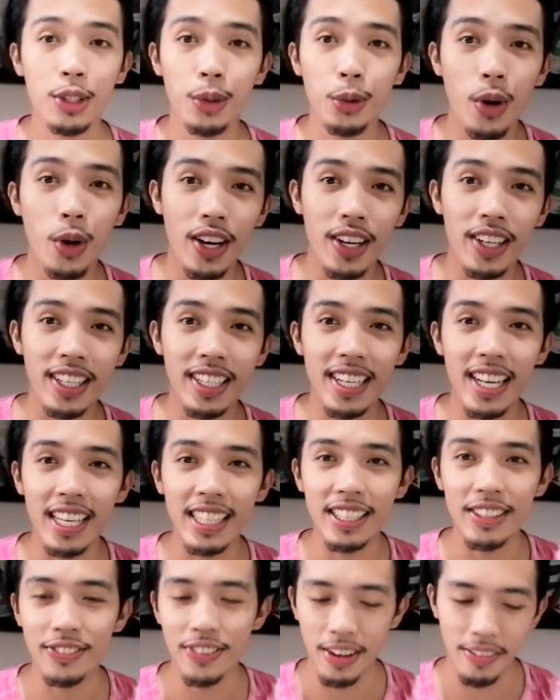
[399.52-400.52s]

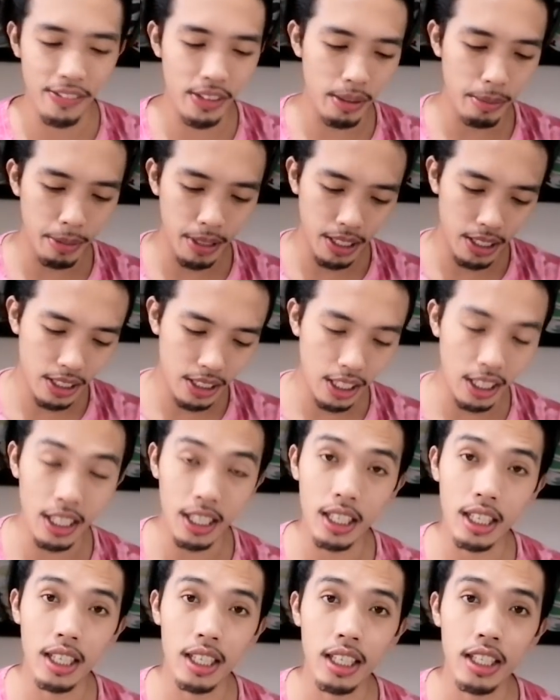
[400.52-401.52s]
$285 naman
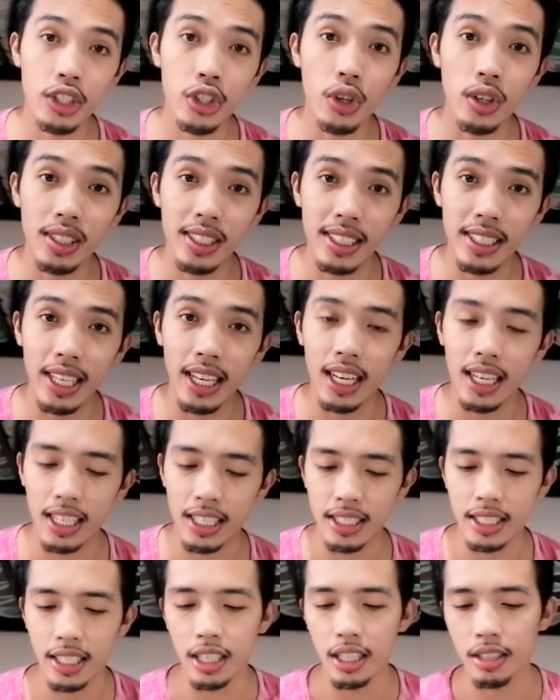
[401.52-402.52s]
siya. It's on sale
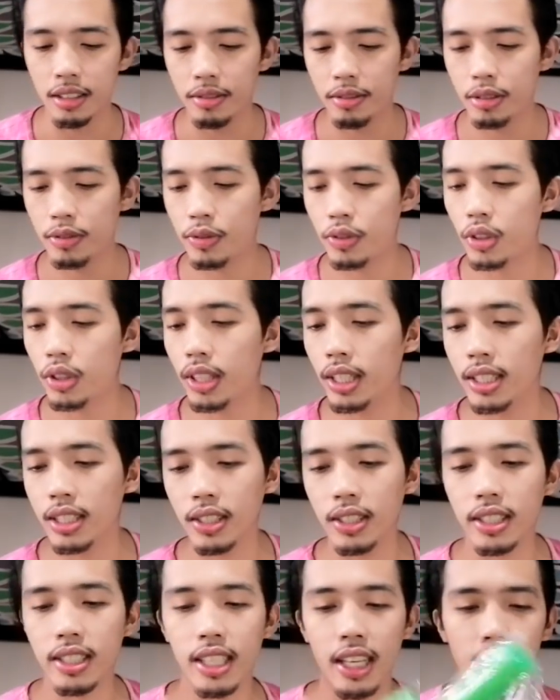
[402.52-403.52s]
kasi for
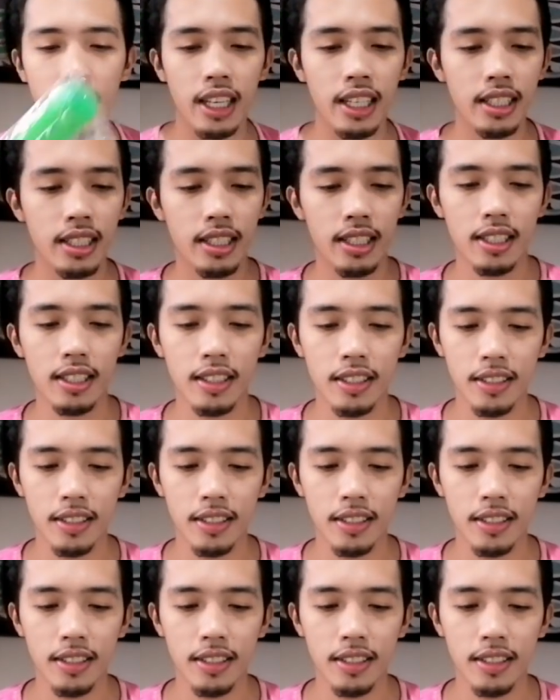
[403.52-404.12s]
exercise.